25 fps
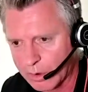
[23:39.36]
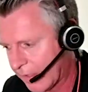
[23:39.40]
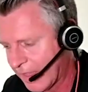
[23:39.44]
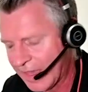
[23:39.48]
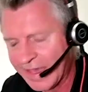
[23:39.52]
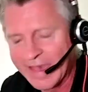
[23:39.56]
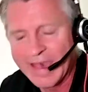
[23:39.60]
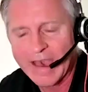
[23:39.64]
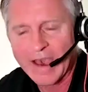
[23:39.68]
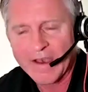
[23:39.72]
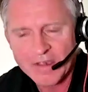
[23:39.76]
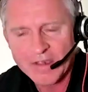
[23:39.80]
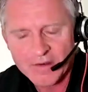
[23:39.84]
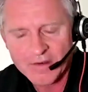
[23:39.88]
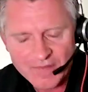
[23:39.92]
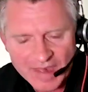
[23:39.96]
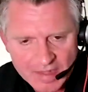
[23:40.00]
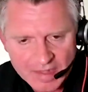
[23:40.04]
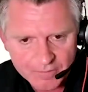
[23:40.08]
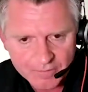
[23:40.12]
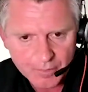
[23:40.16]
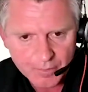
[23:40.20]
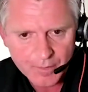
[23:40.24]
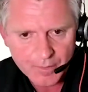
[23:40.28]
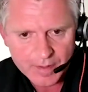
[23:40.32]
an event, for
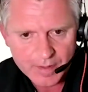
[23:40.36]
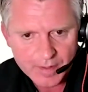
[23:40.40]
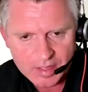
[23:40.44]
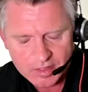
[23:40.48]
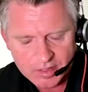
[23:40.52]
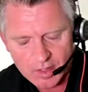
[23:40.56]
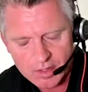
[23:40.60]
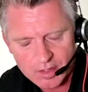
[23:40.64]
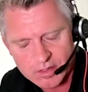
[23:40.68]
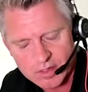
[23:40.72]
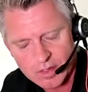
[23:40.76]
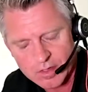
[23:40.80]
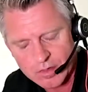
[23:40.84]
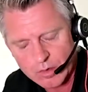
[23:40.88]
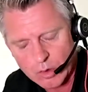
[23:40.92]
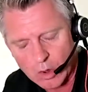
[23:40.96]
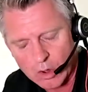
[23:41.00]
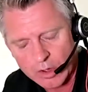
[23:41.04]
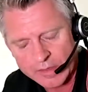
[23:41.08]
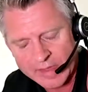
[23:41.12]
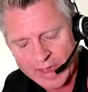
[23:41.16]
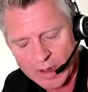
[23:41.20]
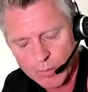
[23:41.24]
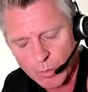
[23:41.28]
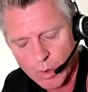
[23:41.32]
instance, that's got a
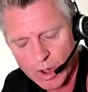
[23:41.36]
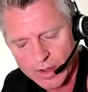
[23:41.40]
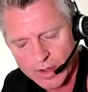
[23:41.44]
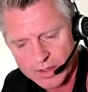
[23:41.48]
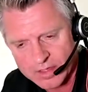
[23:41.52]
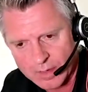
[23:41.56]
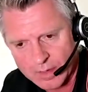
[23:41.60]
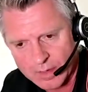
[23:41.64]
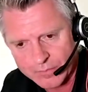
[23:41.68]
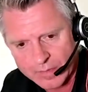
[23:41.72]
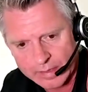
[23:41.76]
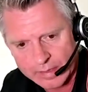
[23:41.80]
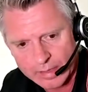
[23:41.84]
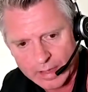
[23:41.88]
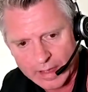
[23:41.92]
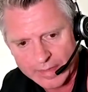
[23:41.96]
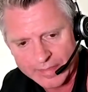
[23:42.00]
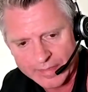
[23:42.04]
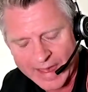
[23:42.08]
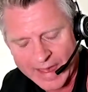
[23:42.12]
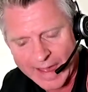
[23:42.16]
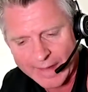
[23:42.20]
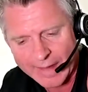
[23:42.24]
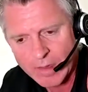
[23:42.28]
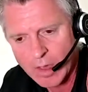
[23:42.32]
network, something like that.
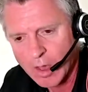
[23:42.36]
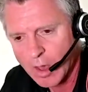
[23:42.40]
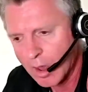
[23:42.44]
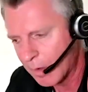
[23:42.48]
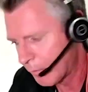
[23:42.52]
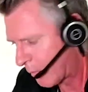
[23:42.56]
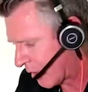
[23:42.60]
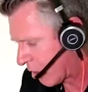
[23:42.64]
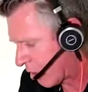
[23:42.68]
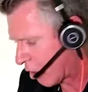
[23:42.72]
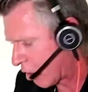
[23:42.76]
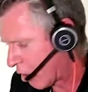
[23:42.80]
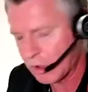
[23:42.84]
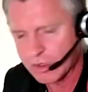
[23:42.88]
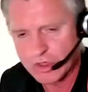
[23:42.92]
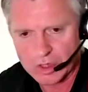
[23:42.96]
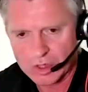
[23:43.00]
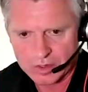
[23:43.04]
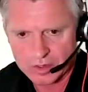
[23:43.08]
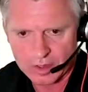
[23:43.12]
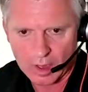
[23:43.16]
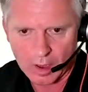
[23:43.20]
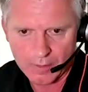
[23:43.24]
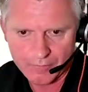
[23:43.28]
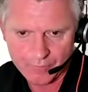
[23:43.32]
But you can just go
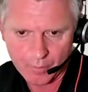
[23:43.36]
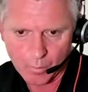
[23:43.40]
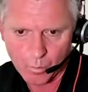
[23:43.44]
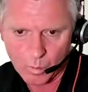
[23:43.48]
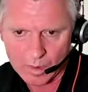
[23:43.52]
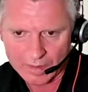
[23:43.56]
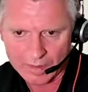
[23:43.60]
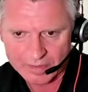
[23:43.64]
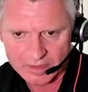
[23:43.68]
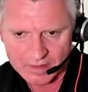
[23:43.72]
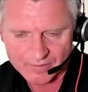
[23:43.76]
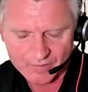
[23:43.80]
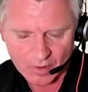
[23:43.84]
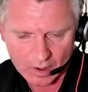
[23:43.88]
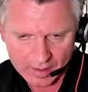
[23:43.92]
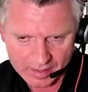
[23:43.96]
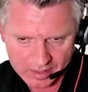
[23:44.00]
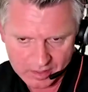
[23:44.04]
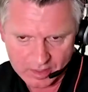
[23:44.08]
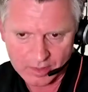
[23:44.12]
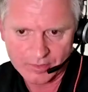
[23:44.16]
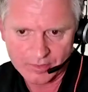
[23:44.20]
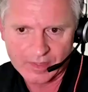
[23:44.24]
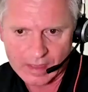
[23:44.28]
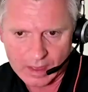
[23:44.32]
from one device to the
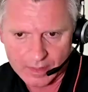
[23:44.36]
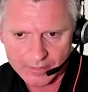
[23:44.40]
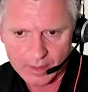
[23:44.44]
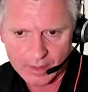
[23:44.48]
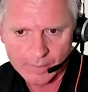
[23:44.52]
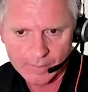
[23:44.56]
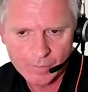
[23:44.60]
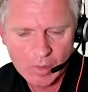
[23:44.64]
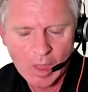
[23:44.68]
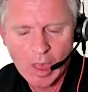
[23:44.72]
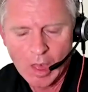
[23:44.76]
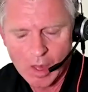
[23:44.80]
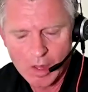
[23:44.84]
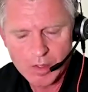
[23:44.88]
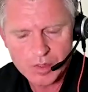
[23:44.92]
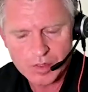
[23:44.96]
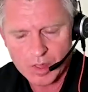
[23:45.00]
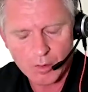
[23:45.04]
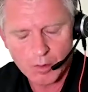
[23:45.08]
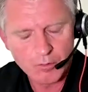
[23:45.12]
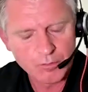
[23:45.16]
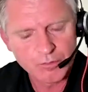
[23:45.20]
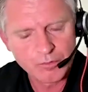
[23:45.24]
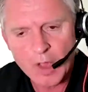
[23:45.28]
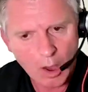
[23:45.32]
other. So
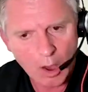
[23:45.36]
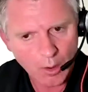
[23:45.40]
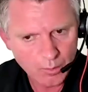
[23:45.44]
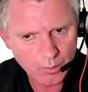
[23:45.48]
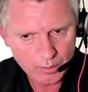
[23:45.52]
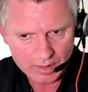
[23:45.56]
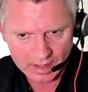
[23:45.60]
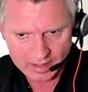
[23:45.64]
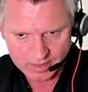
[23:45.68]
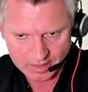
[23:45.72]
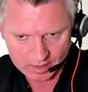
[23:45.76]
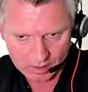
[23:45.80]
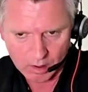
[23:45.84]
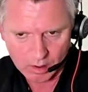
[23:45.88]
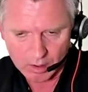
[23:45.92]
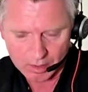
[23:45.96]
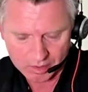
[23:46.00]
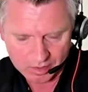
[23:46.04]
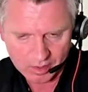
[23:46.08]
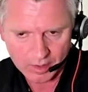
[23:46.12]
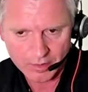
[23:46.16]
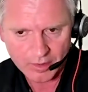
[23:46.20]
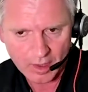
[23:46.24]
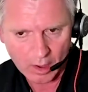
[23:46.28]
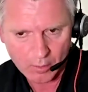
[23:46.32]
no is the answer.
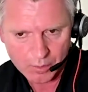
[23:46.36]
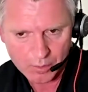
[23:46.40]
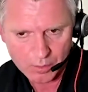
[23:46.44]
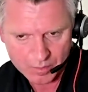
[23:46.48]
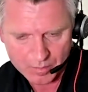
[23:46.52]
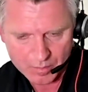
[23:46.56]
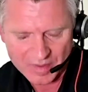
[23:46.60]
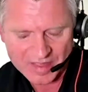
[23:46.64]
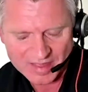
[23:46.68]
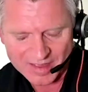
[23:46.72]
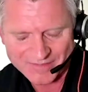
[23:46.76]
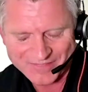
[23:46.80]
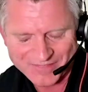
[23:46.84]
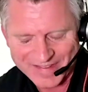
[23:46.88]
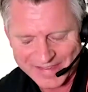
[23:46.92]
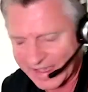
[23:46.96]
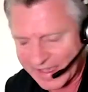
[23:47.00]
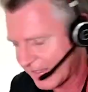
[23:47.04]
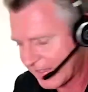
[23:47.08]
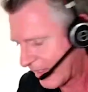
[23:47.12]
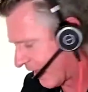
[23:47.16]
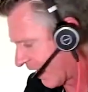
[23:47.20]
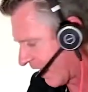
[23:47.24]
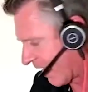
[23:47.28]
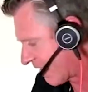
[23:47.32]
No specific
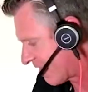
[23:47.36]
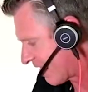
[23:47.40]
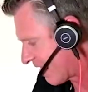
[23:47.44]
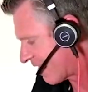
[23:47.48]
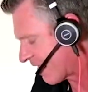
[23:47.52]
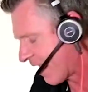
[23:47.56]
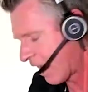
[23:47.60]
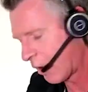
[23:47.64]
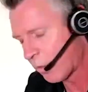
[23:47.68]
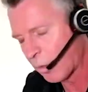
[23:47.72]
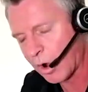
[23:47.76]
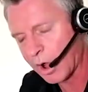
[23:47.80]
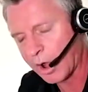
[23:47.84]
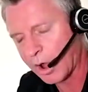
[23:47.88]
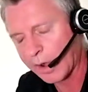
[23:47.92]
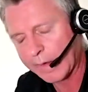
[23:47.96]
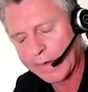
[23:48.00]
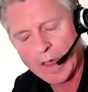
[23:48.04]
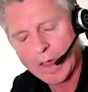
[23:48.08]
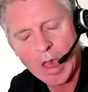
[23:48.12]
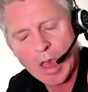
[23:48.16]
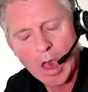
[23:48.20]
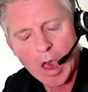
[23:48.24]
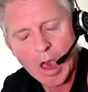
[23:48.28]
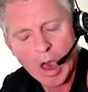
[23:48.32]
dedicated network.
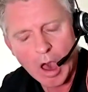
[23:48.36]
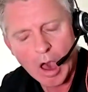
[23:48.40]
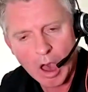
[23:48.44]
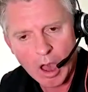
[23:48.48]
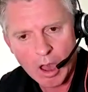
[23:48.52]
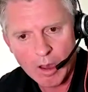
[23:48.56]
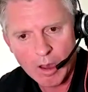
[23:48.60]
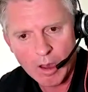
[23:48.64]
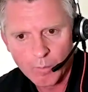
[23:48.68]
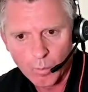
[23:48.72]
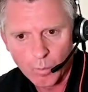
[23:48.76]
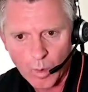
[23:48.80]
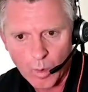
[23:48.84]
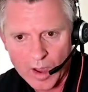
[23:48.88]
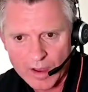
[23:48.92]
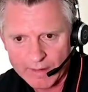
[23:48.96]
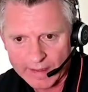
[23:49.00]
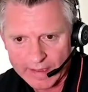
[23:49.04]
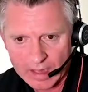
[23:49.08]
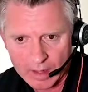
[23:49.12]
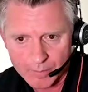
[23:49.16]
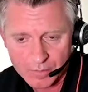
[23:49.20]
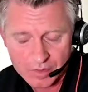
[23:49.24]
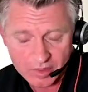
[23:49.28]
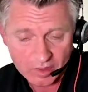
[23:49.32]
Where it comes
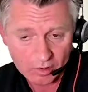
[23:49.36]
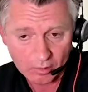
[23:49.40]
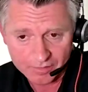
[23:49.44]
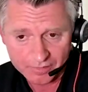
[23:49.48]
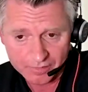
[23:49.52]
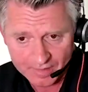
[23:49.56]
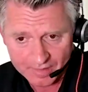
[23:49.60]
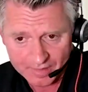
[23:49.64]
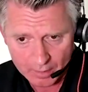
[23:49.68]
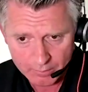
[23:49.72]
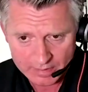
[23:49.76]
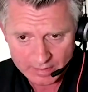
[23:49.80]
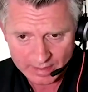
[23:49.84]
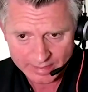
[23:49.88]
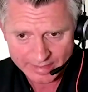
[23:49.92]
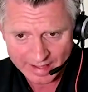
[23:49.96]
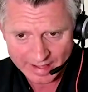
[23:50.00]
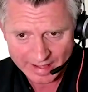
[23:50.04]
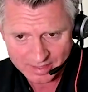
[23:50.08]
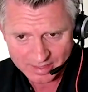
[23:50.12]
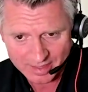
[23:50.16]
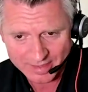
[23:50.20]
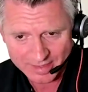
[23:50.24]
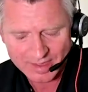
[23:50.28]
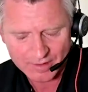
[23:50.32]
to your phone, then that's a
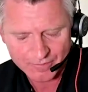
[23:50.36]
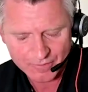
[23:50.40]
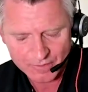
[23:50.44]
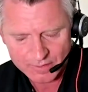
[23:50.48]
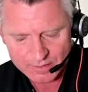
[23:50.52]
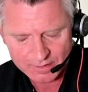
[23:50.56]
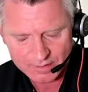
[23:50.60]
different